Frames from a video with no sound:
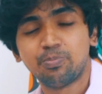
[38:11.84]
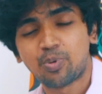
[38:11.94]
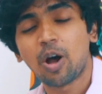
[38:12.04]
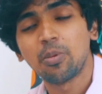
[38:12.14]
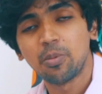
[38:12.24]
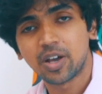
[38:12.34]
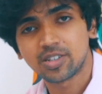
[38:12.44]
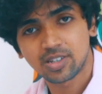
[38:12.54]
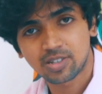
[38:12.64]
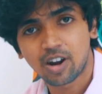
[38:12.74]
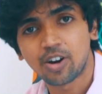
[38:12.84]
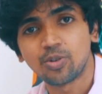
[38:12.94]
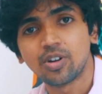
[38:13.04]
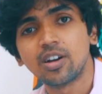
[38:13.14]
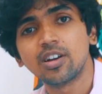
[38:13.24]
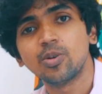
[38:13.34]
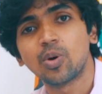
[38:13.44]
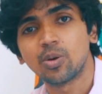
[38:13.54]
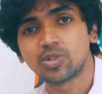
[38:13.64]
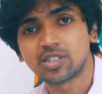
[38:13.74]
Probably because I started out early
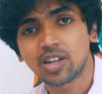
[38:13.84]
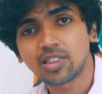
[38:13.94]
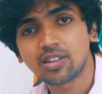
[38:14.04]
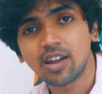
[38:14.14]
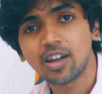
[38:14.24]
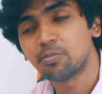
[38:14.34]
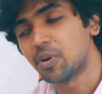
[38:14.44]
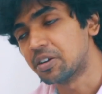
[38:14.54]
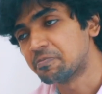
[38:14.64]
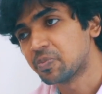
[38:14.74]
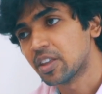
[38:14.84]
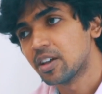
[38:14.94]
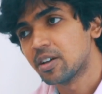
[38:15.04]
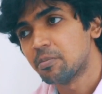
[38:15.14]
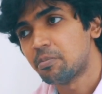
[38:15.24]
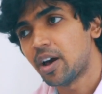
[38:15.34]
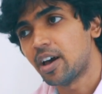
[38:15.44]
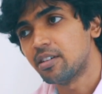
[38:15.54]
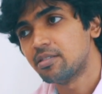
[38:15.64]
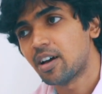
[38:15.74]
when I was in 10th grade. But
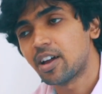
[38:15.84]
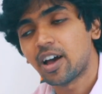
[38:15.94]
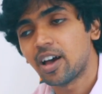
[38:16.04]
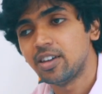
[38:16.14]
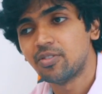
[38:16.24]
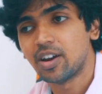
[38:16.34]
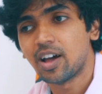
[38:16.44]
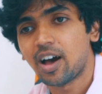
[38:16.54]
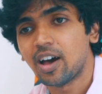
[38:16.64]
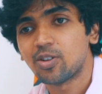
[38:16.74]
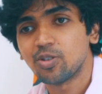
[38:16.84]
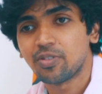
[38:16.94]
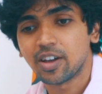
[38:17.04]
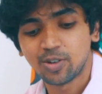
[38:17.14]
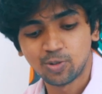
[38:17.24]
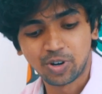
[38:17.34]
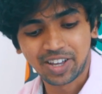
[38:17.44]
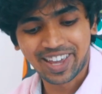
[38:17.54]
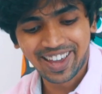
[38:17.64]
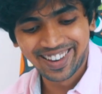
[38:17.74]
man, I don't know if I can do it
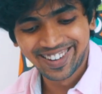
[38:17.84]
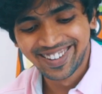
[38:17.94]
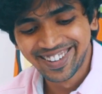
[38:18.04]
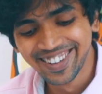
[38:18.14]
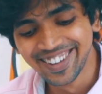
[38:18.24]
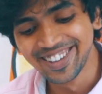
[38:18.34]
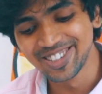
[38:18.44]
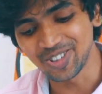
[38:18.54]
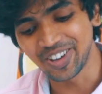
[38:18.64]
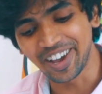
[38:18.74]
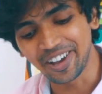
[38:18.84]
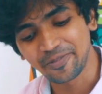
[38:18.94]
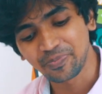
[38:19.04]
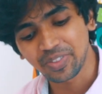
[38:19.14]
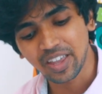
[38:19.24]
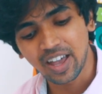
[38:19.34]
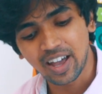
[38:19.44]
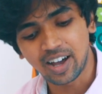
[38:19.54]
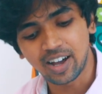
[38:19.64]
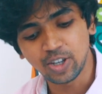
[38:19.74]
again. So yeah.
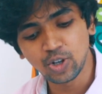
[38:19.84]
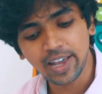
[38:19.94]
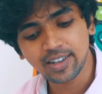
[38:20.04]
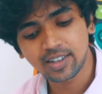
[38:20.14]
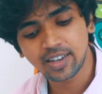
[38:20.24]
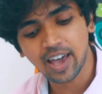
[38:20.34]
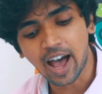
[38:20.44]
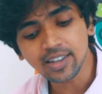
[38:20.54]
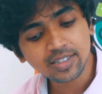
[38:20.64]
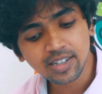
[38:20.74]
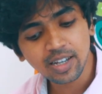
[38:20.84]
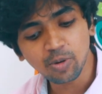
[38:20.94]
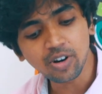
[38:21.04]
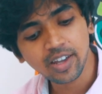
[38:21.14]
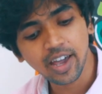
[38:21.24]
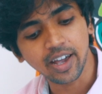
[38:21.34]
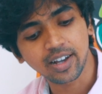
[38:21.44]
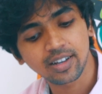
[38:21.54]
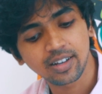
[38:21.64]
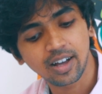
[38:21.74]
You like ice cream or
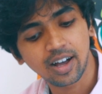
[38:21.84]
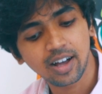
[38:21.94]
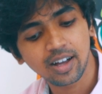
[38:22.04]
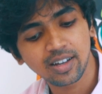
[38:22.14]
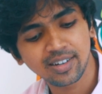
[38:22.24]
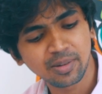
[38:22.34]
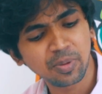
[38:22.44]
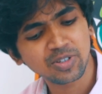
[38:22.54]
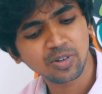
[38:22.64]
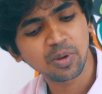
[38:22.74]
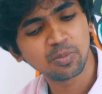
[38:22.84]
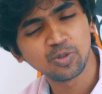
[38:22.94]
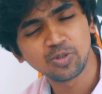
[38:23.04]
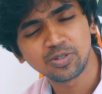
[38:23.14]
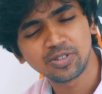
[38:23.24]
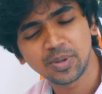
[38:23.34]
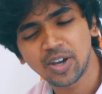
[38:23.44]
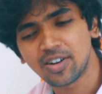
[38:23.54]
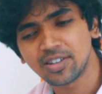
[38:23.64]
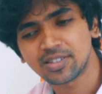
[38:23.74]
cake? It depends on my mood, to be
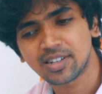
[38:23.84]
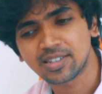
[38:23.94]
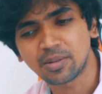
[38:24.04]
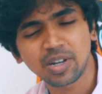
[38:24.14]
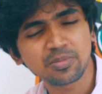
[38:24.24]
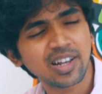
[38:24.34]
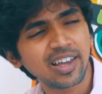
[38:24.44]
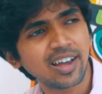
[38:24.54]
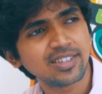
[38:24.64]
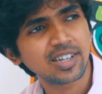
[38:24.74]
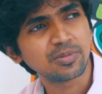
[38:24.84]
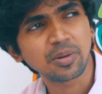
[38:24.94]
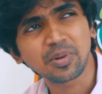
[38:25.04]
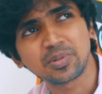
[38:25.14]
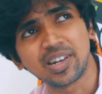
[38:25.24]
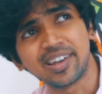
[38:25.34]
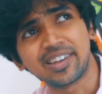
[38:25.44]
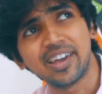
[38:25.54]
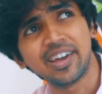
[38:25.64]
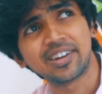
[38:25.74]
honest. Sometimes I like ice cream. Sometimes I like
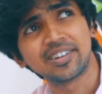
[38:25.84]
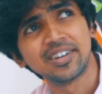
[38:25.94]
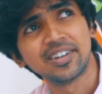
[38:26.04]
cake.